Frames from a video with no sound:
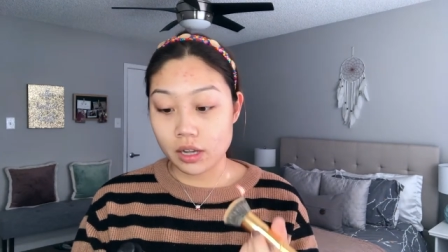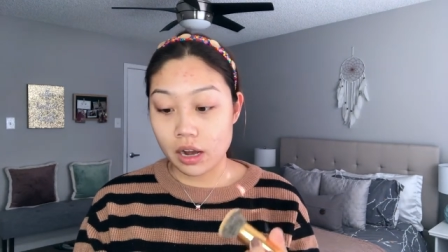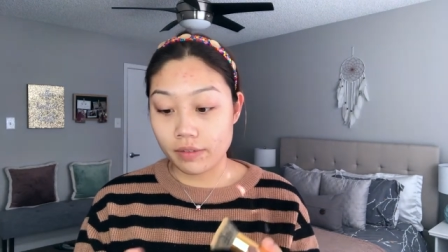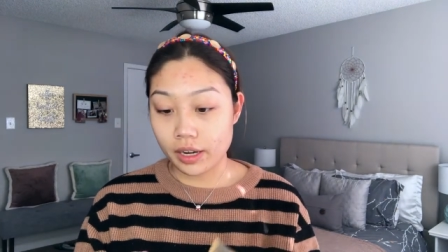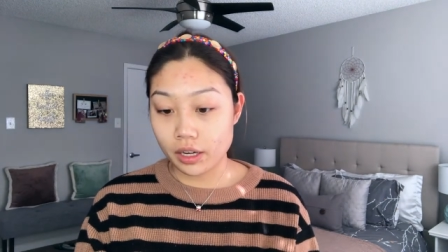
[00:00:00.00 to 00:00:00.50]
You
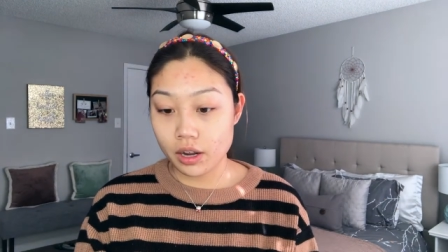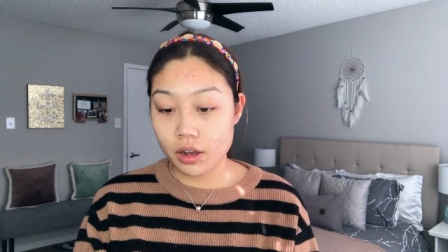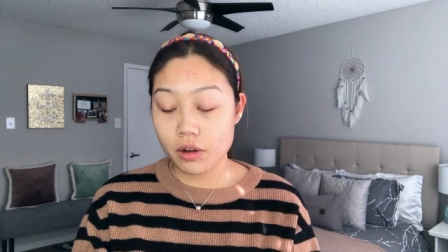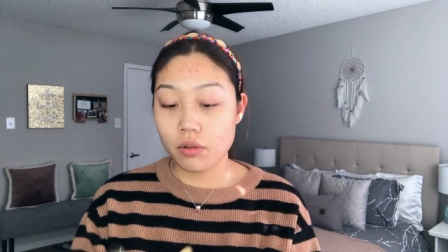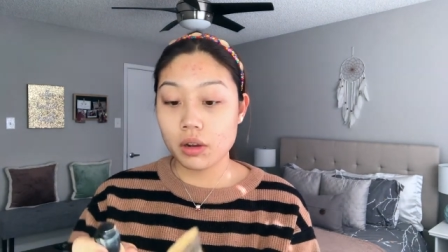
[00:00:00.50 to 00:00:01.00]
already
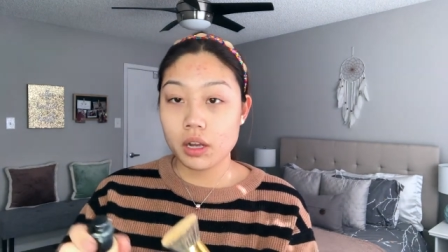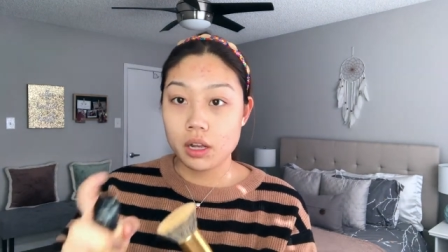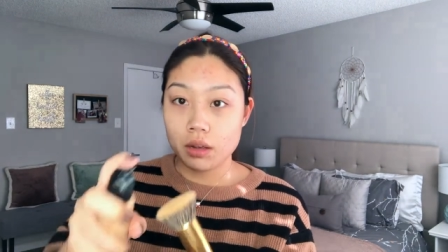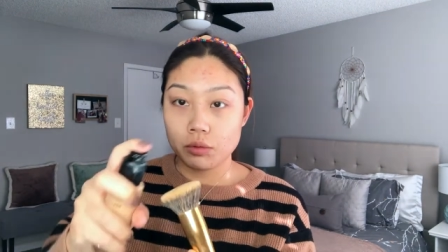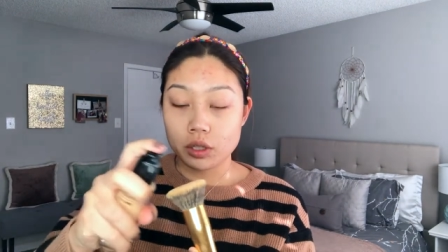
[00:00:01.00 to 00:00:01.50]
know.
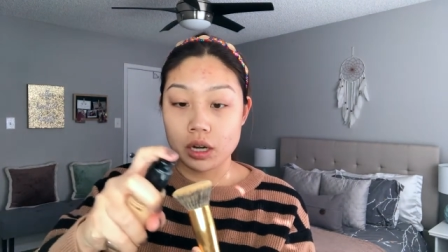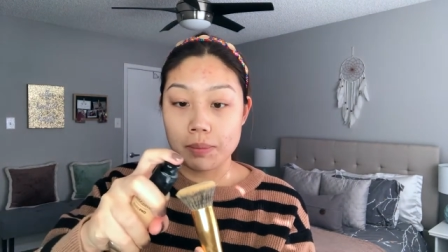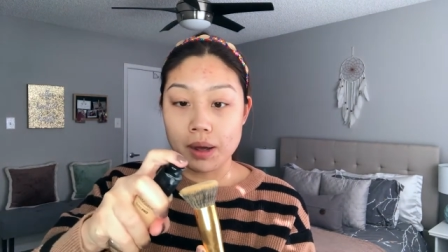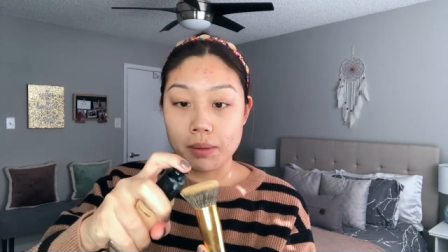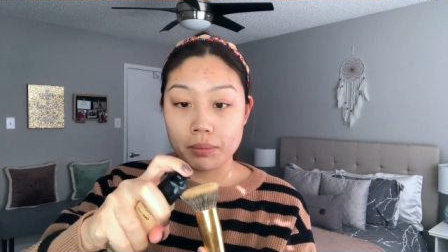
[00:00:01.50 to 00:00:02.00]
I'm just going
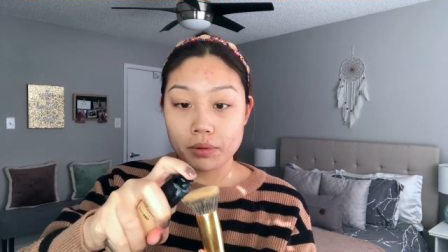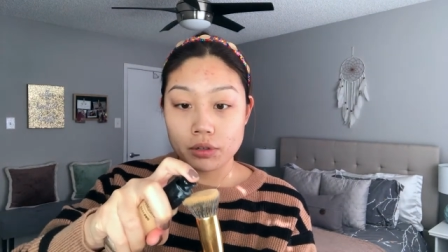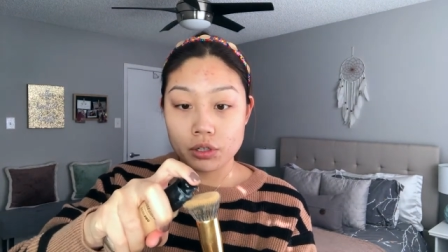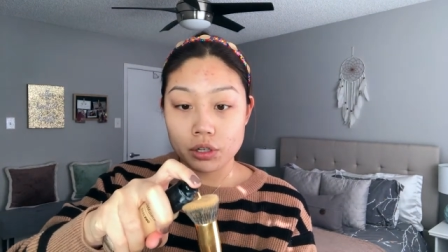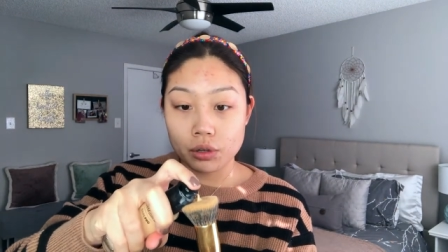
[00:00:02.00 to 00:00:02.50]
to pump
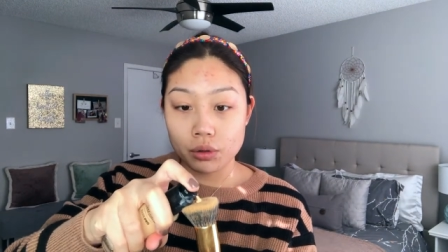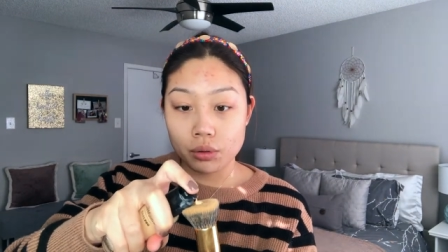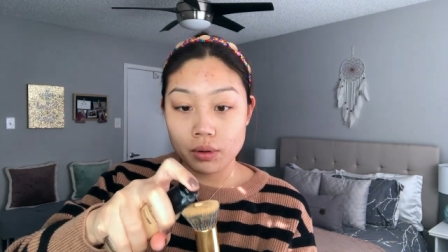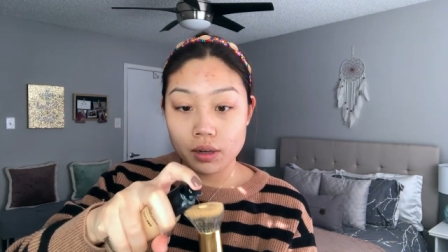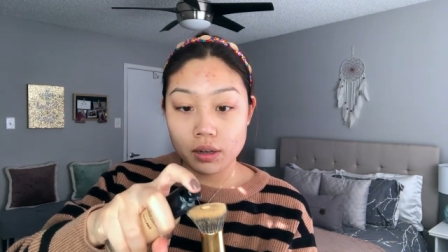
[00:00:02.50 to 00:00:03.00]

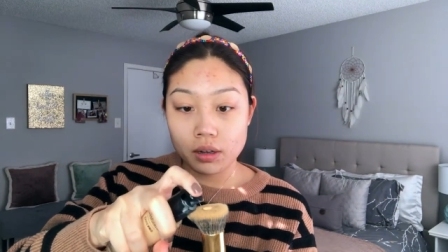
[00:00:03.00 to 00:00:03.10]
two